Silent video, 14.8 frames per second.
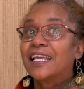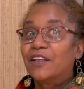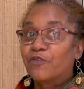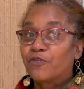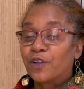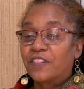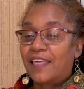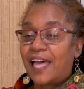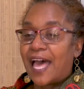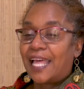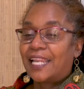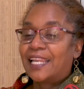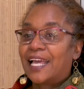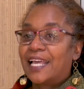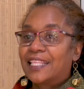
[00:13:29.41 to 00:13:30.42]
For
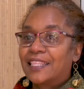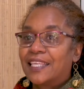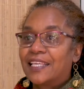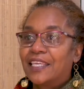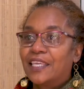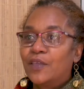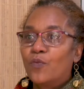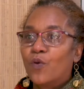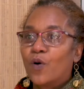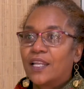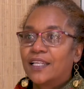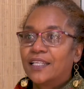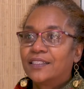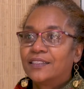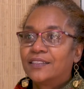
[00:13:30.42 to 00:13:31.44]
that, I think he
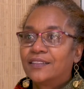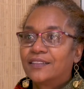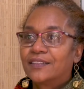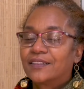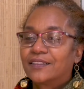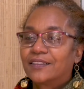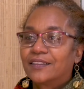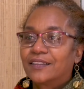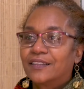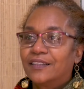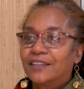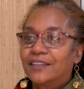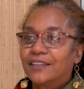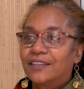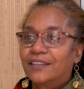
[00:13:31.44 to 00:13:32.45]
wanted
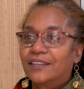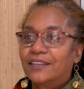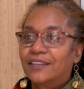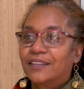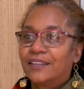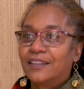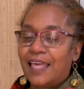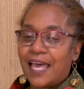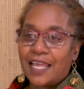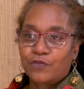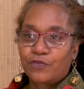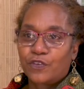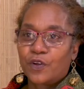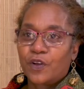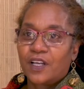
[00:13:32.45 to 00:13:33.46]

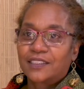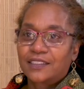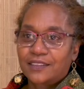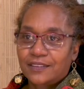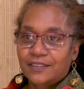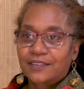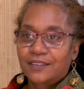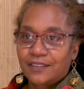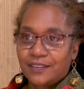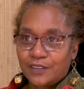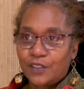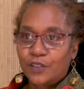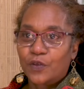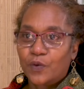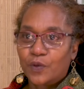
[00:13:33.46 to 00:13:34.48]
that for us,
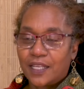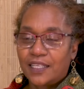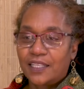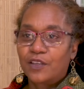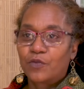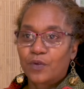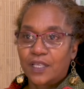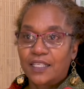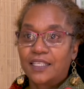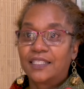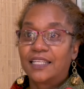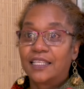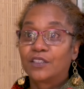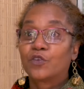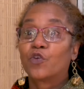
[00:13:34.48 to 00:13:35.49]
to know that he really
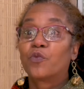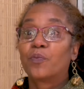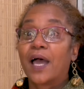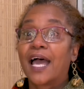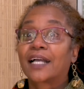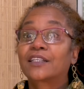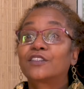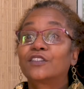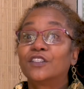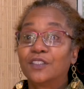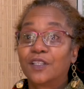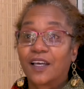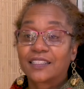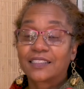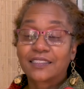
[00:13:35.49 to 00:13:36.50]
did go back to
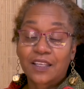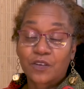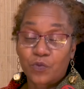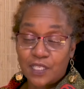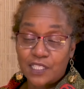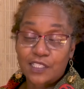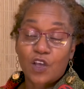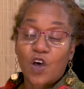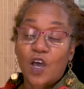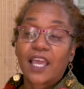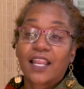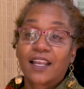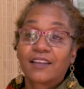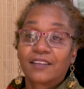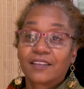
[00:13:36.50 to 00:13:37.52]
dust, and we saw it.
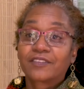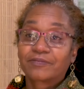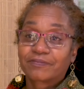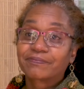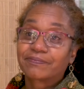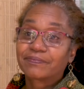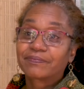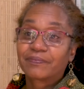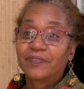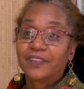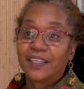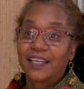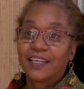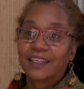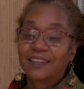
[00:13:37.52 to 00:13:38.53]

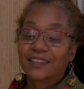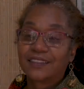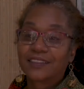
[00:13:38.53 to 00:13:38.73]
Yeah.